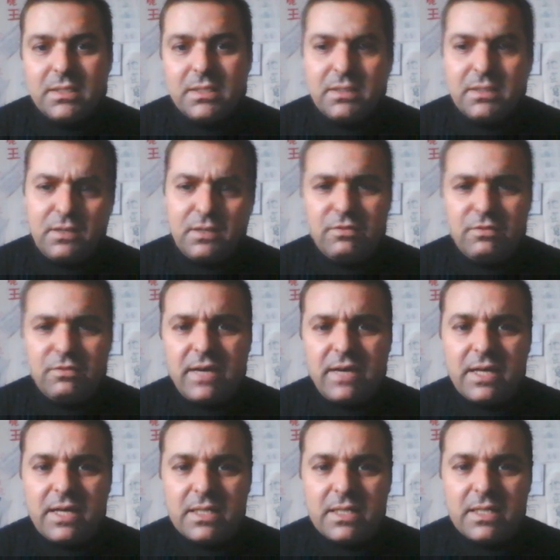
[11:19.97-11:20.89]
if
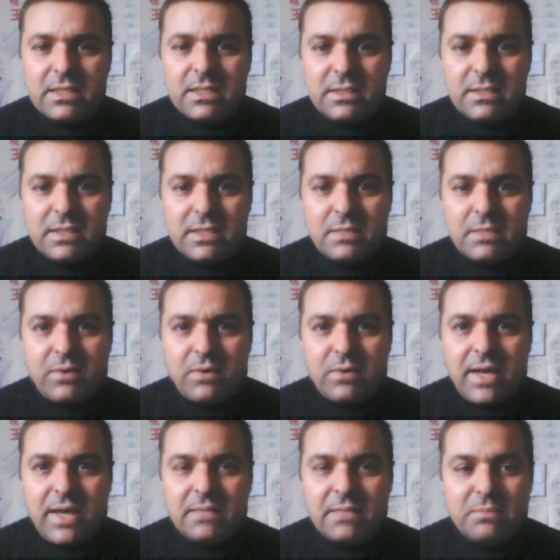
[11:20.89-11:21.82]
I did some
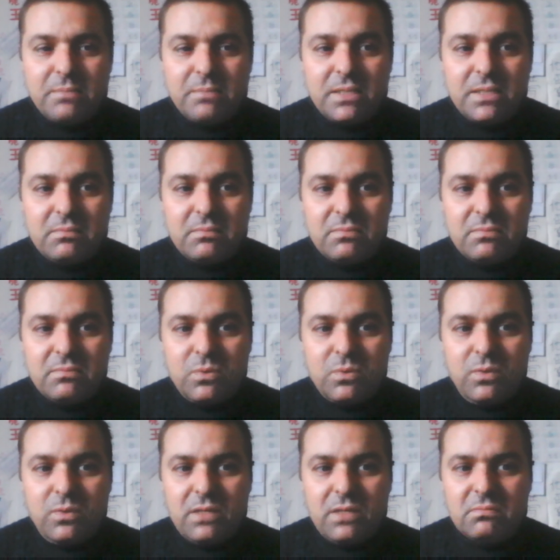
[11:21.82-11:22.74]
right. But
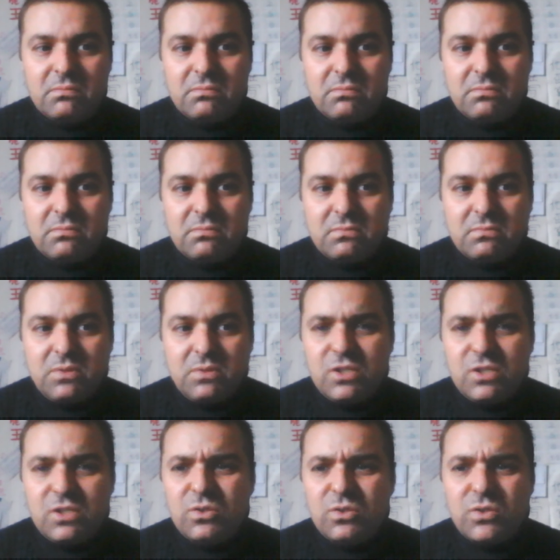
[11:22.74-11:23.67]
we
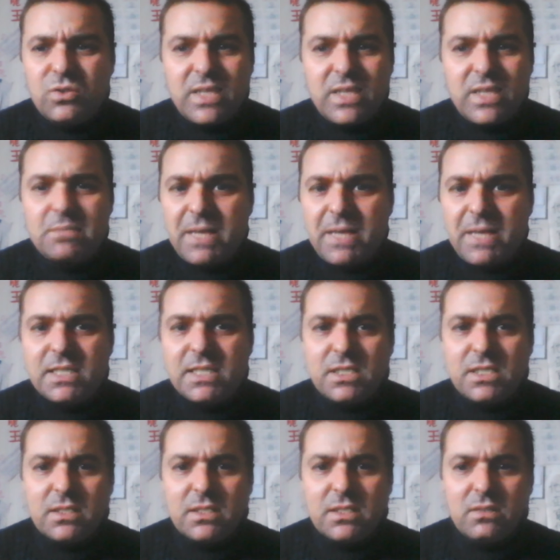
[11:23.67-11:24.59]
shouldn't trust much
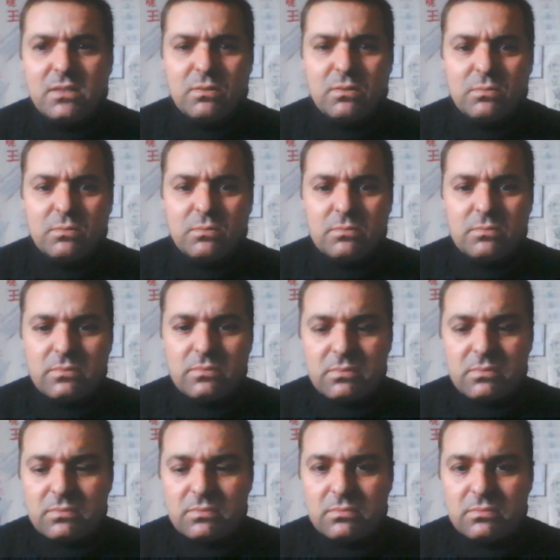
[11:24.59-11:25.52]
the
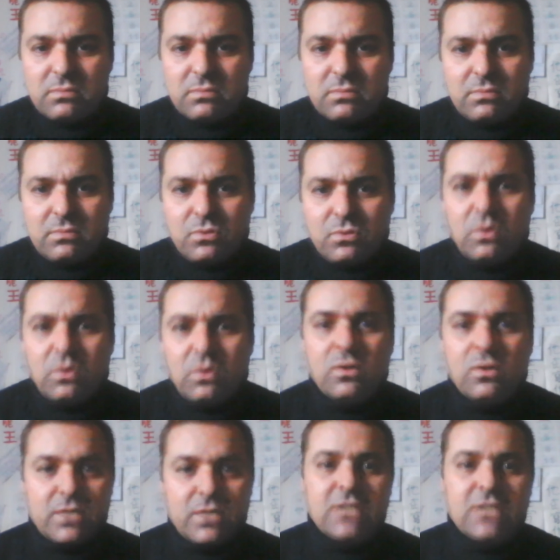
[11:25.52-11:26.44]
Google
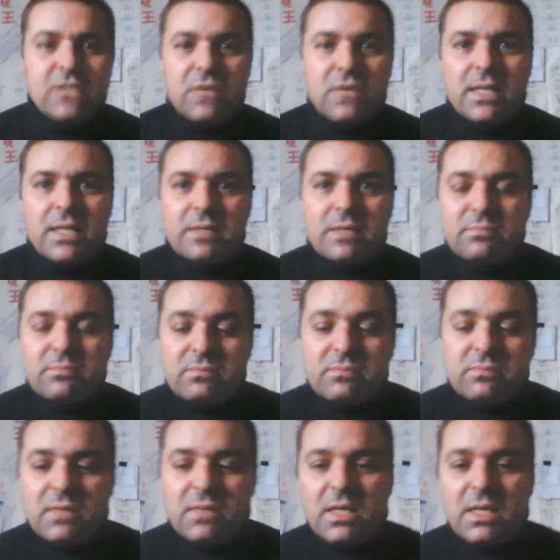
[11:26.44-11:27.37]
Translator.
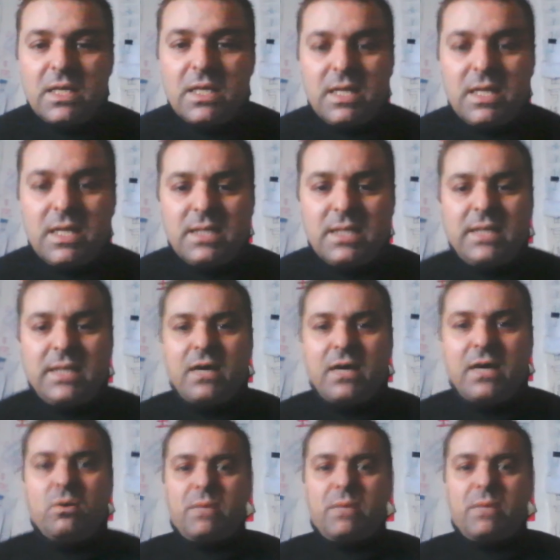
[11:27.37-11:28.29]
They
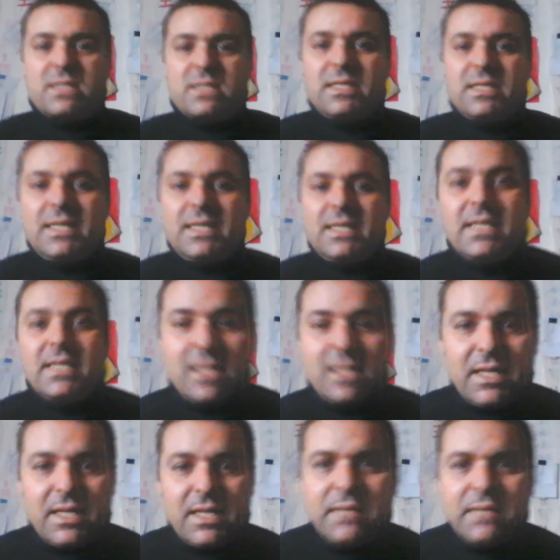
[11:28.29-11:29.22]
go basically literally,